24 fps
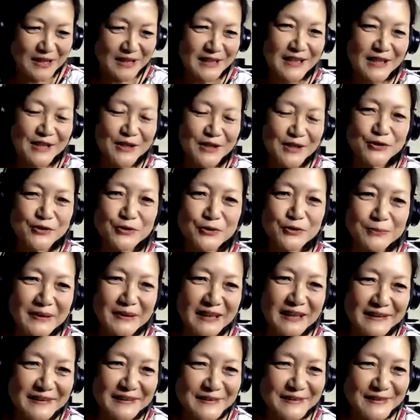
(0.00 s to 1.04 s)
Yumi.
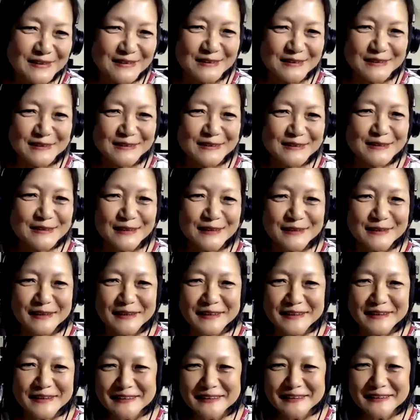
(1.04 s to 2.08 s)
This is uh,
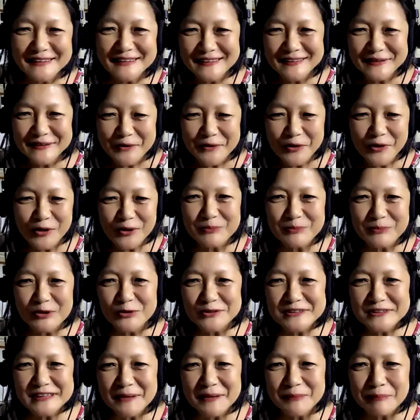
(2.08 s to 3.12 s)
almost
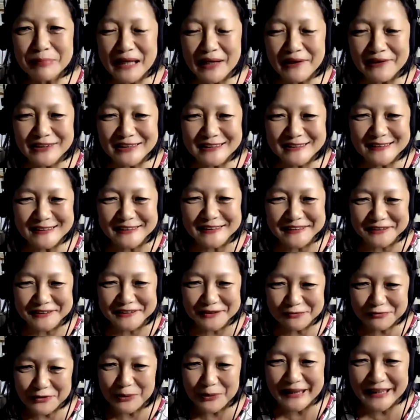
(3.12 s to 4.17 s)
embarrassing for
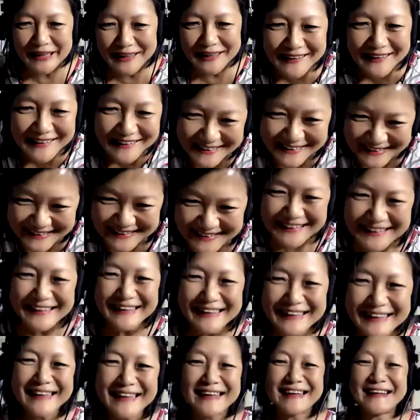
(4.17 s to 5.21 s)
me
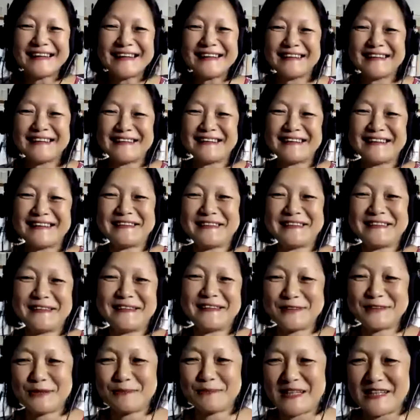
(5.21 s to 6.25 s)
uh, to
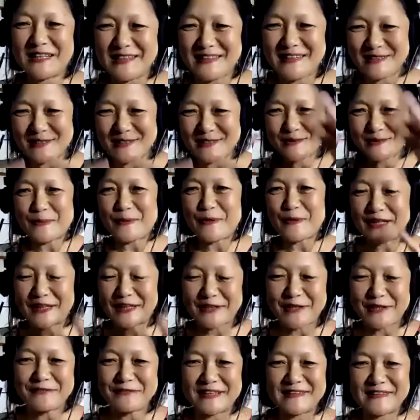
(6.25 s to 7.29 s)
be spoken of
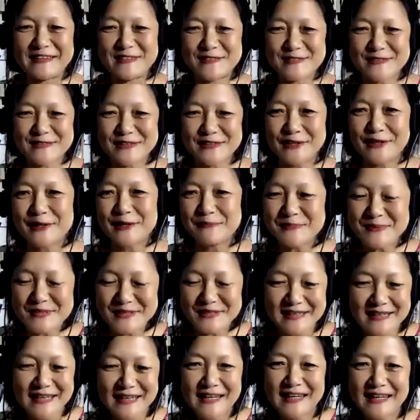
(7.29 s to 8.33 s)
in these terms.
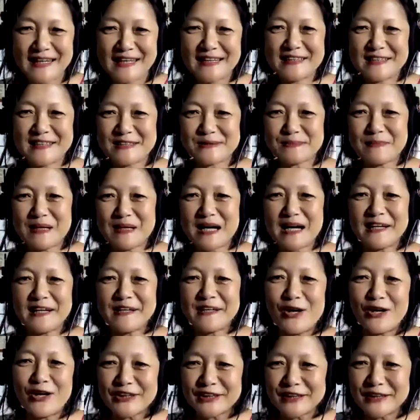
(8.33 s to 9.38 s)
It is my
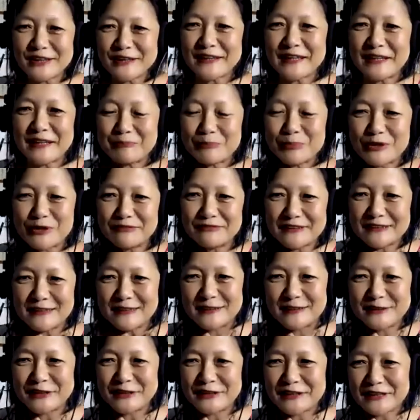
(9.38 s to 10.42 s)
honor and
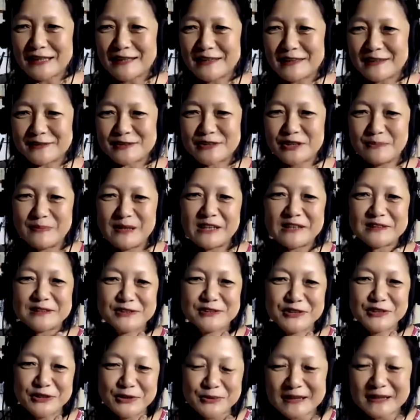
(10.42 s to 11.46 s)
privilege uh, to be a
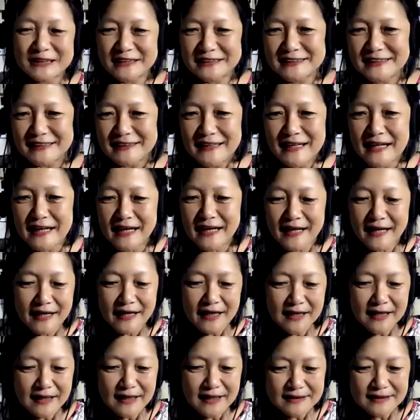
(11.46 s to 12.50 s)
steward,
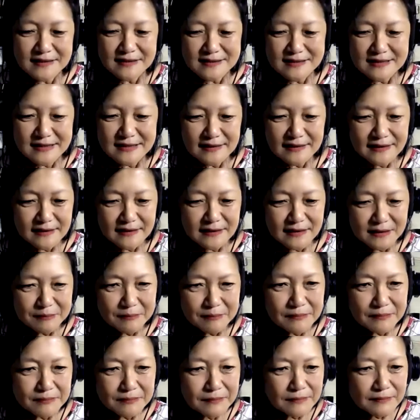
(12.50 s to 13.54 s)
and um,
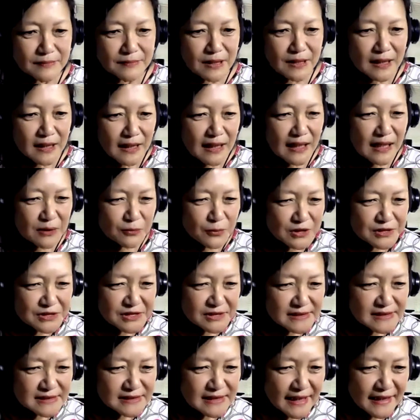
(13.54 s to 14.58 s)
I want to
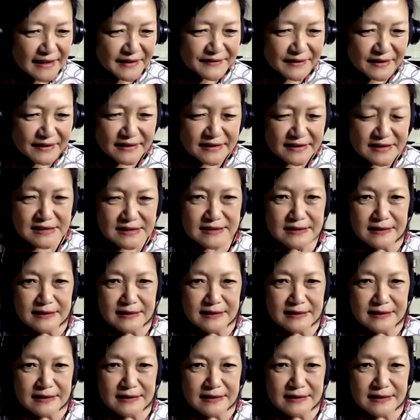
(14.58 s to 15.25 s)
say this